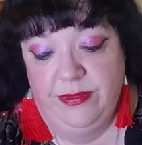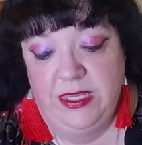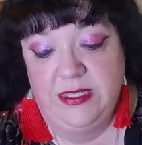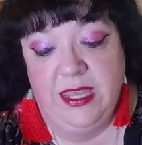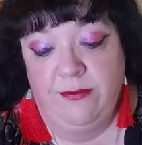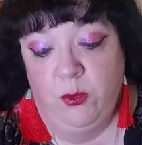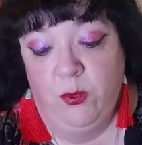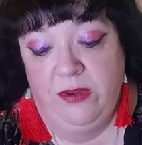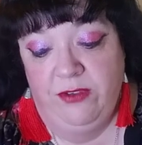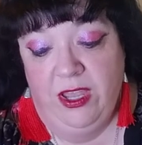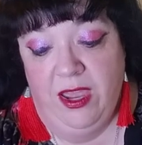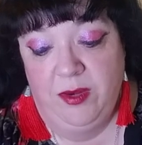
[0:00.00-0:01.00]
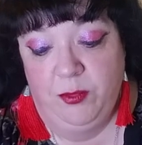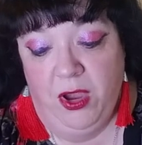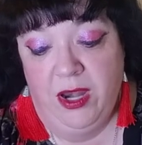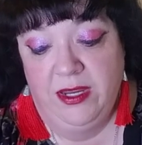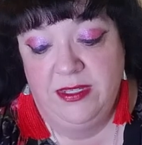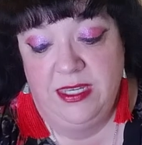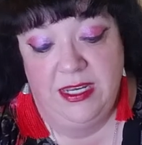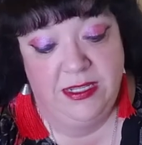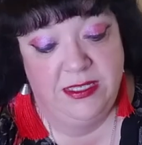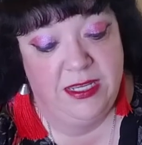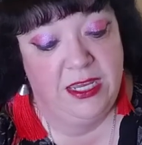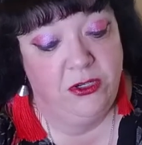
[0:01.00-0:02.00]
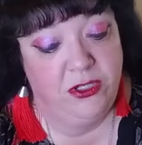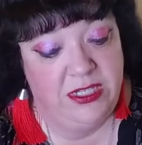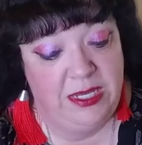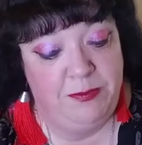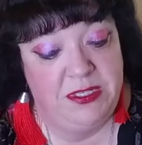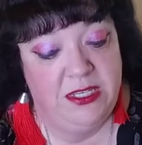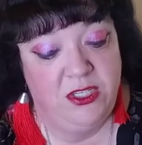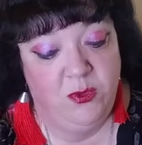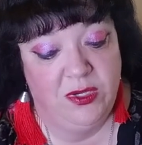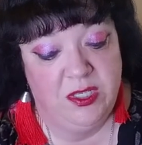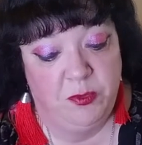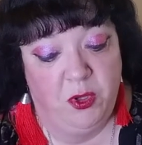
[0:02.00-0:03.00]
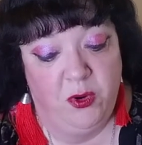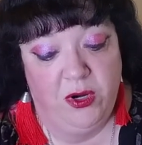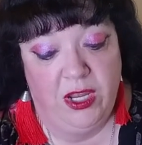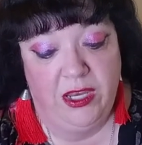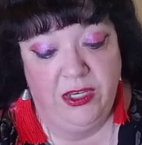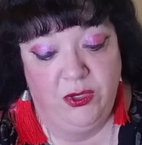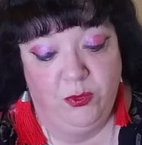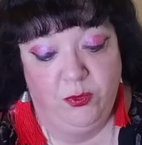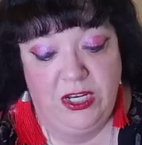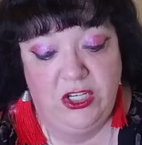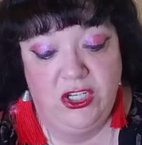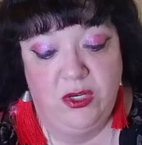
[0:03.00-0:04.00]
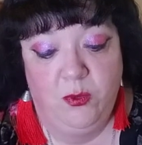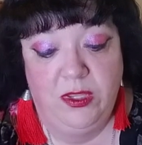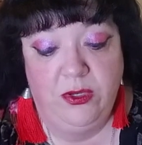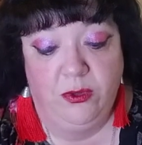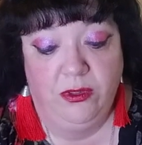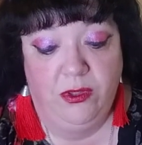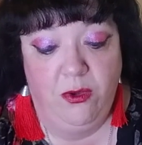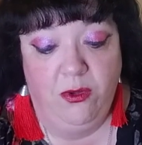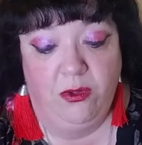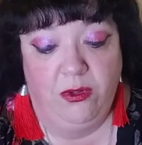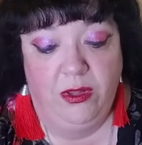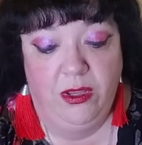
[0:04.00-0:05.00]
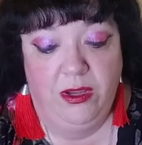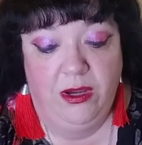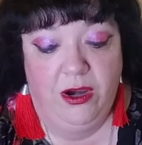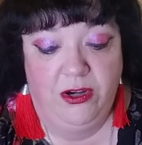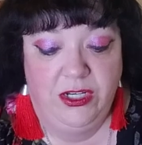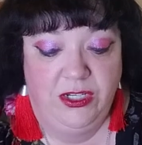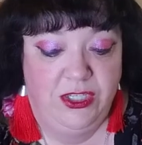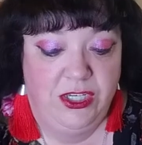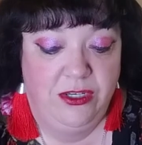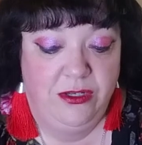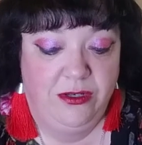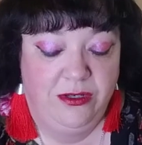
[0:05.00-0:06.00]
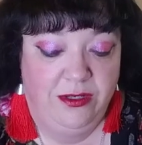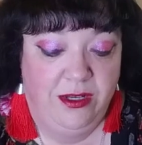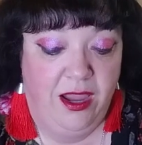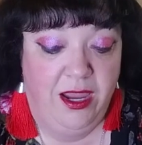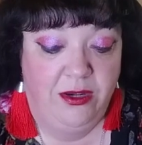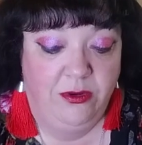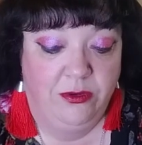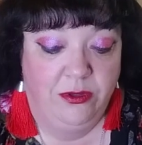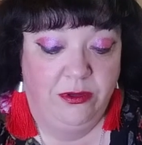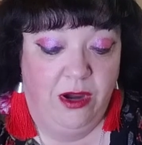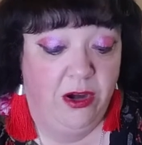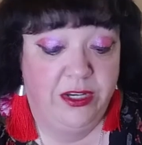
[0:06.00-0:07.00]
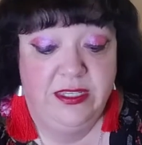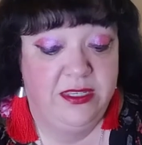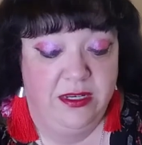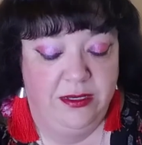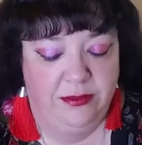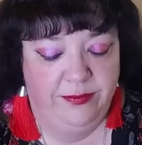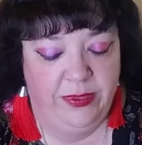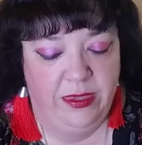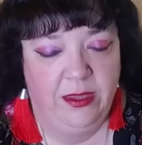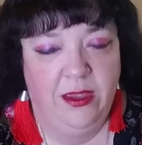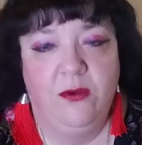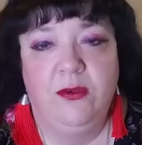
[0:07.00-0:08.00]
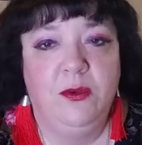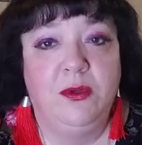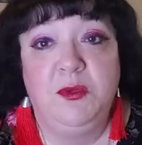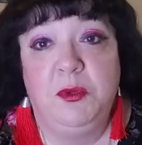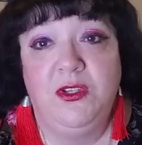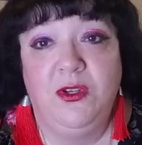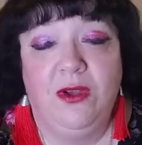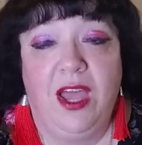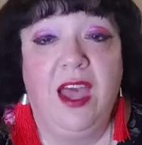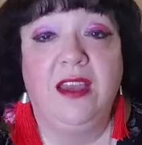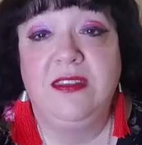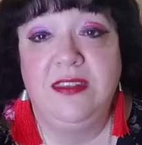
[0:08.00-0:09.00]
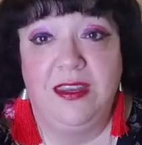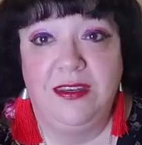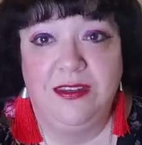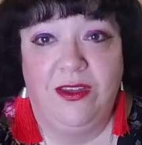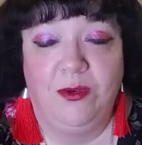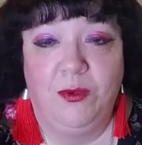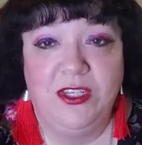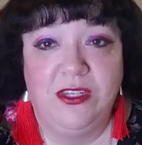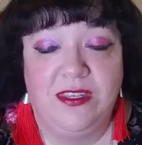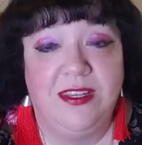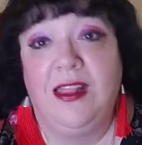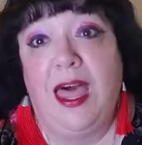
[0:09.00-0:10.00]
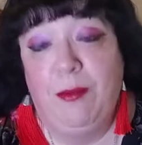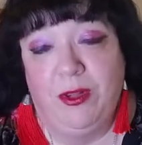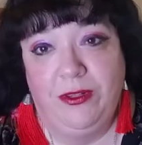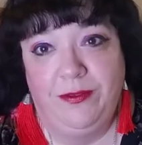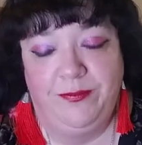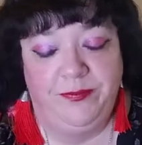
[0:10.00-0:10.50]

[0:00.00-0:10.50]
Discover one-of-a-kind products and insider tips as you explore a new region with your local artisan guide or artisan, however you want to put your accent on which syllable.